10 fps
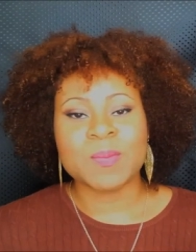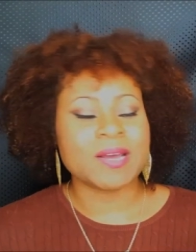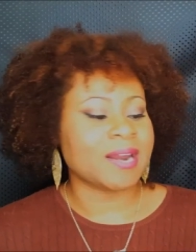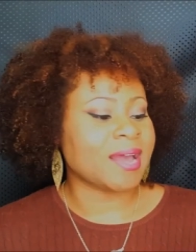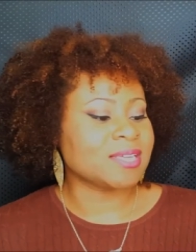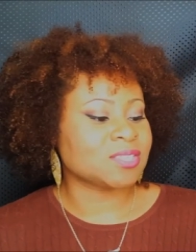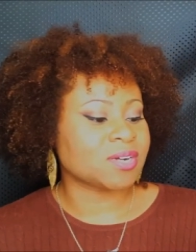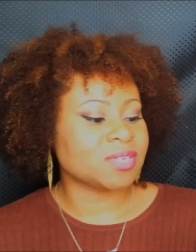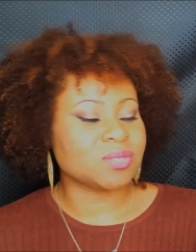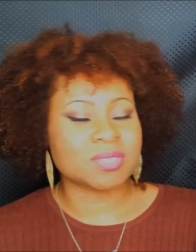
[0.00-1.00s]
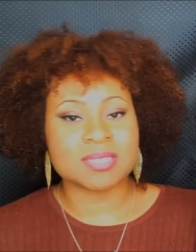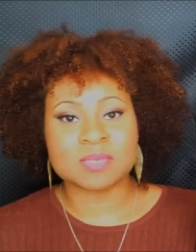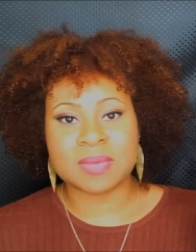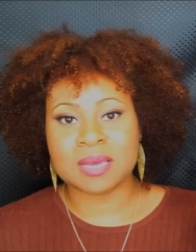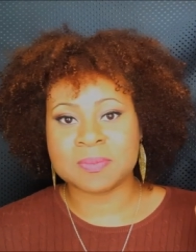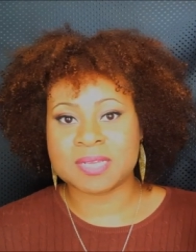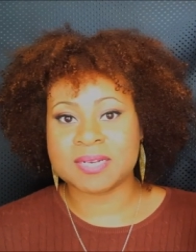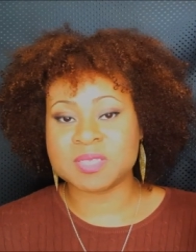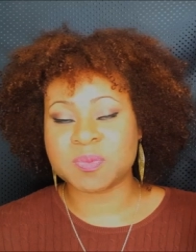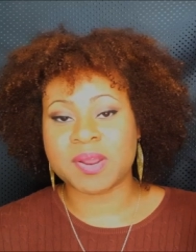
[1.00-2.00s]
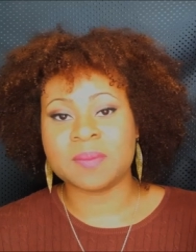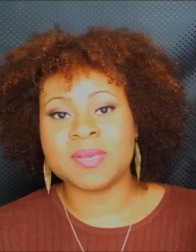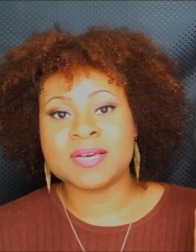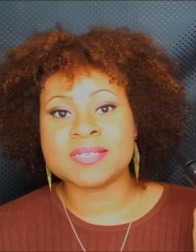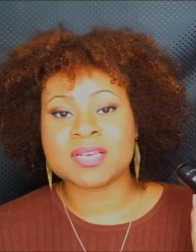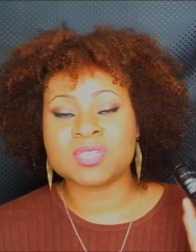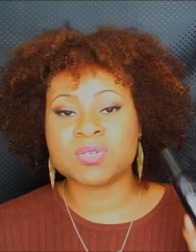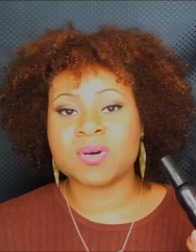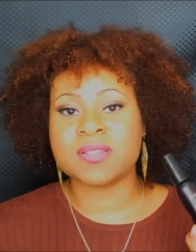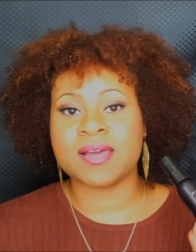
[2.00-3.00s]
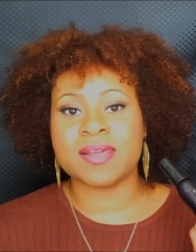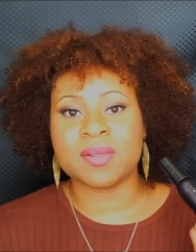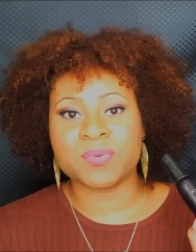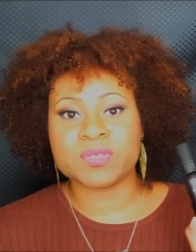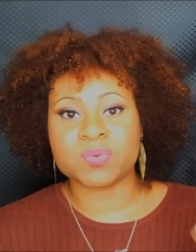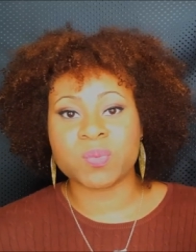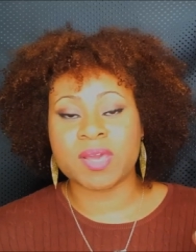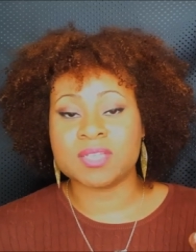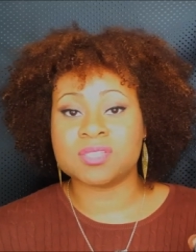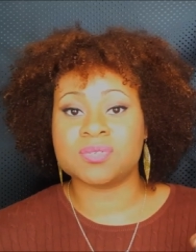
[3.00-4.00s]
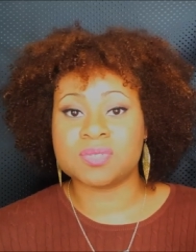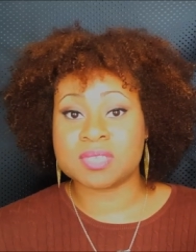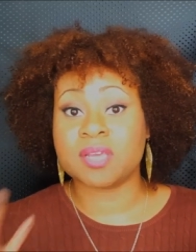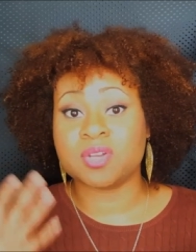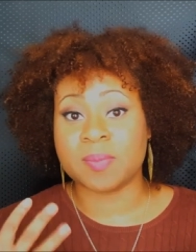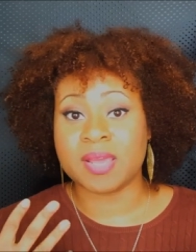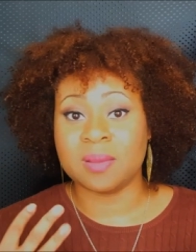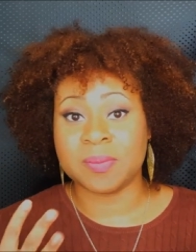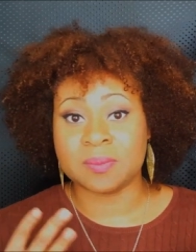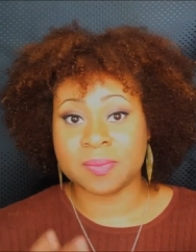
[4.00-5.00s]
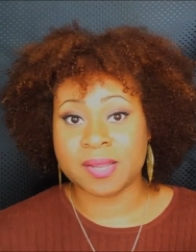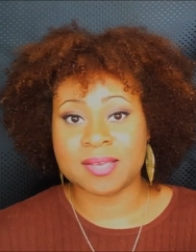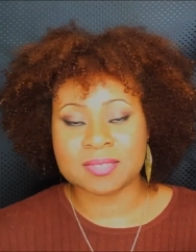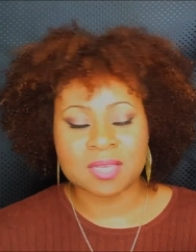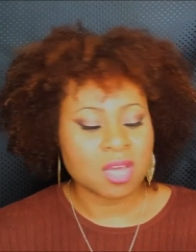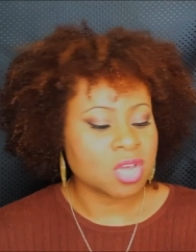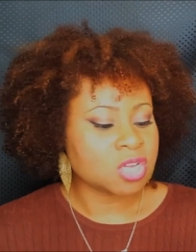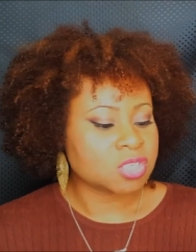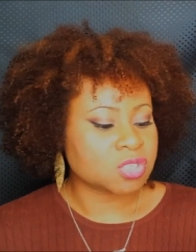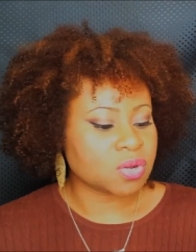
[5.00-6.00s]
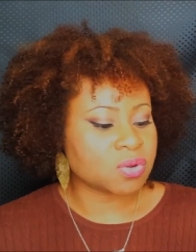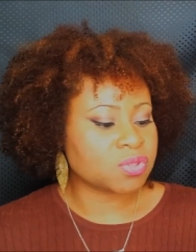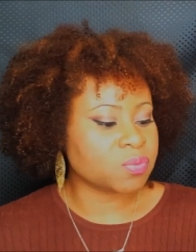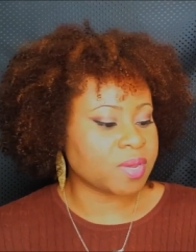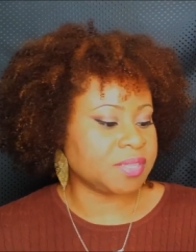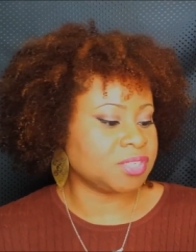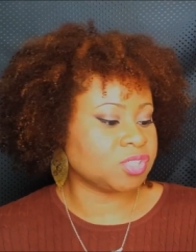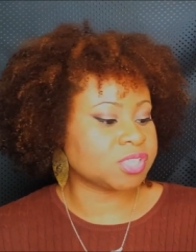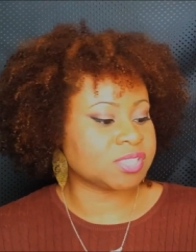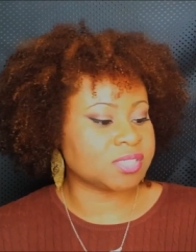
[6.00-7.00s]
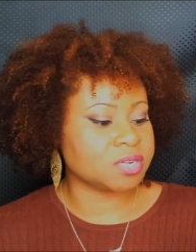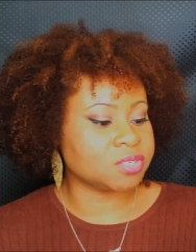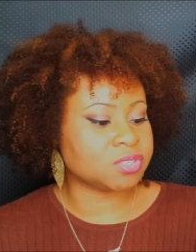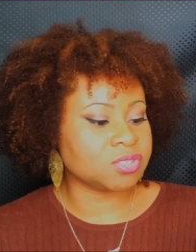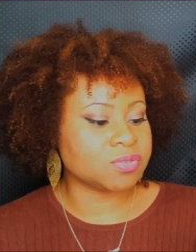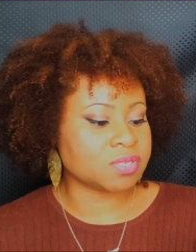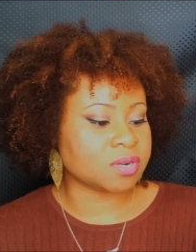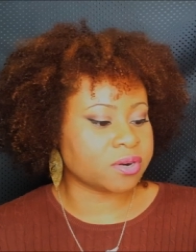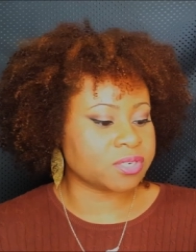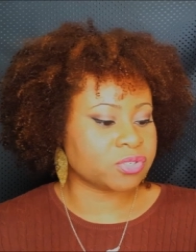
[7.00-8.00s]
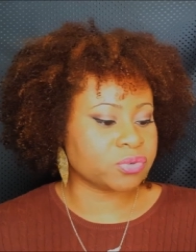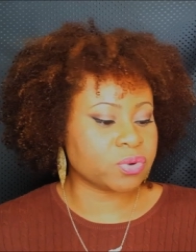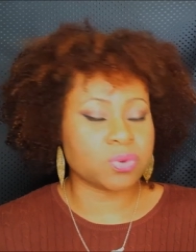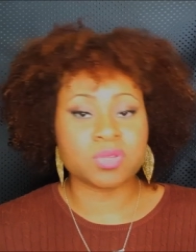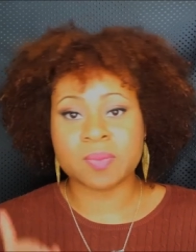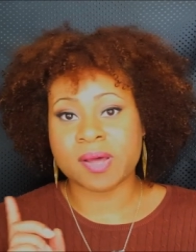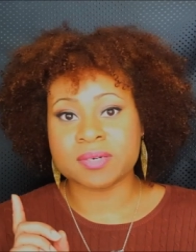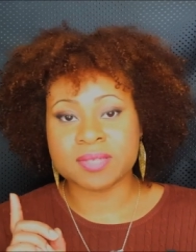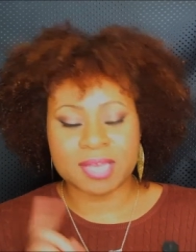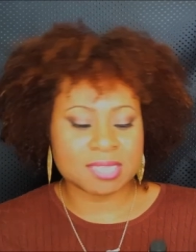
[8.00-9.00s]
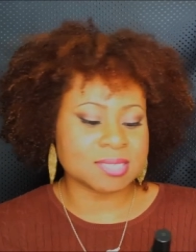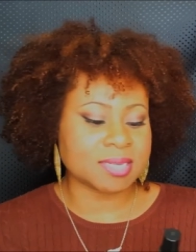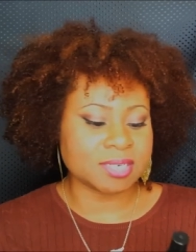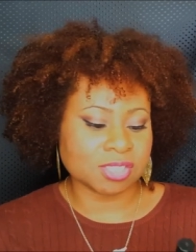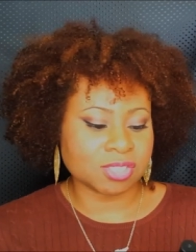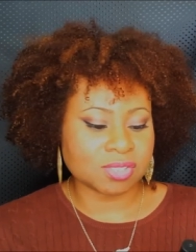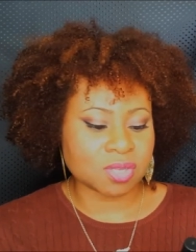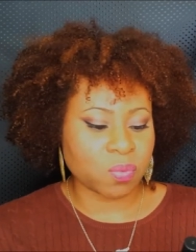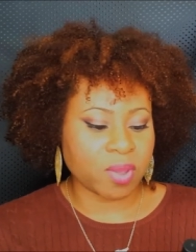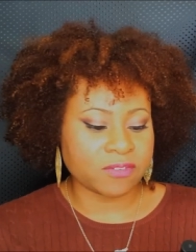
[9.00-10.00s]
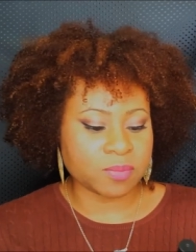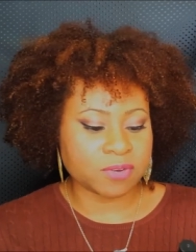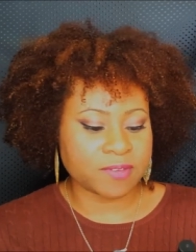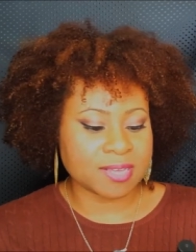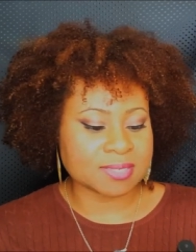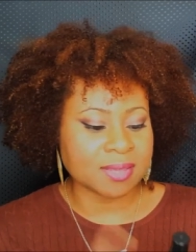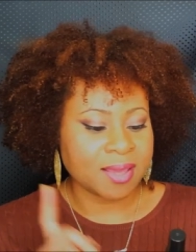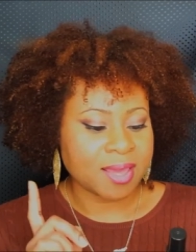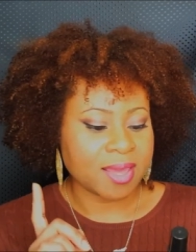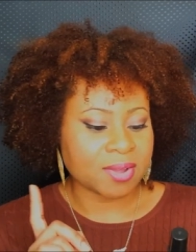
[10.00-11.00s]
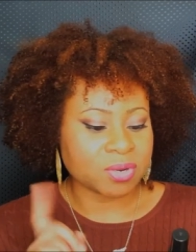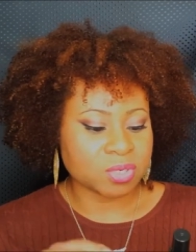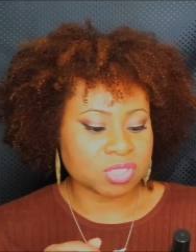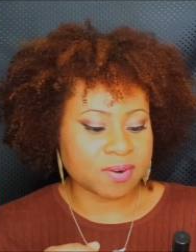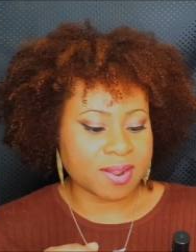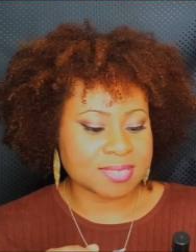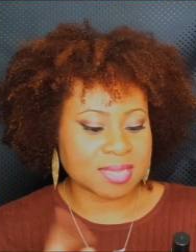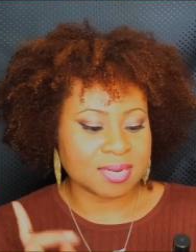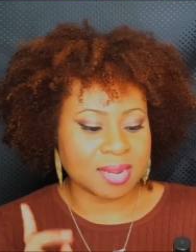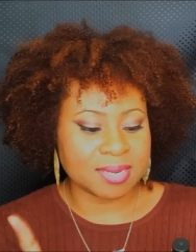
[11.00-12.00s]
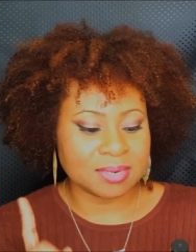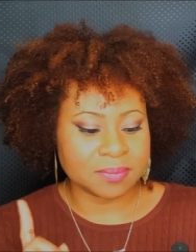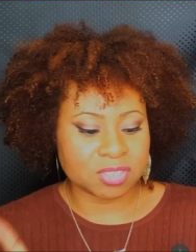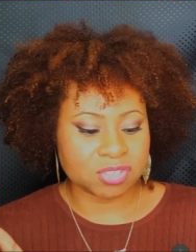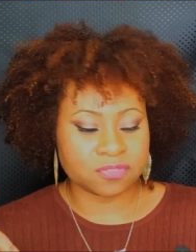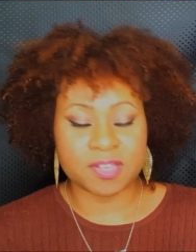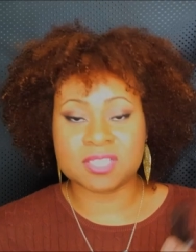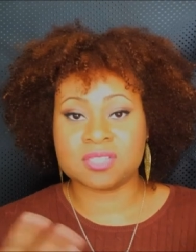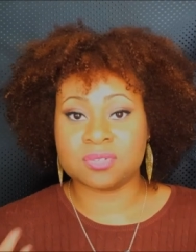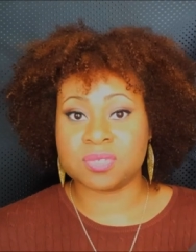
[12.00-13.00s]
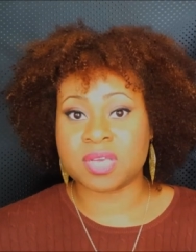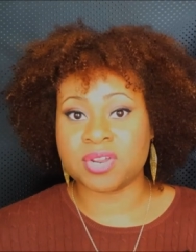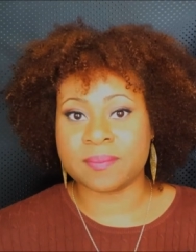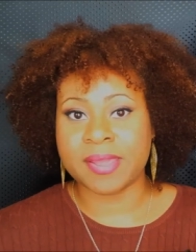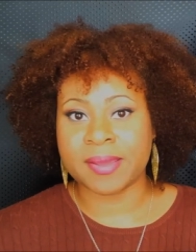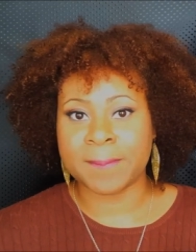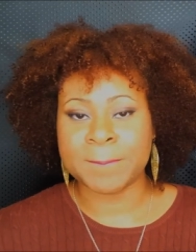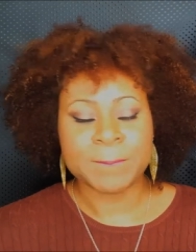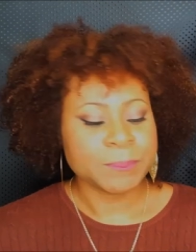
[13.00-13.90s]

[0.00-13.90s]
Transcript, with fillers: But I started using this makeup setting spray because I saw that it was a way to set your makeup in place. So the way the instructions tell you to use it are to hold the bottle 8 to 10 inches away from your face, close your eyes, and lightly mist your face to set your makeup.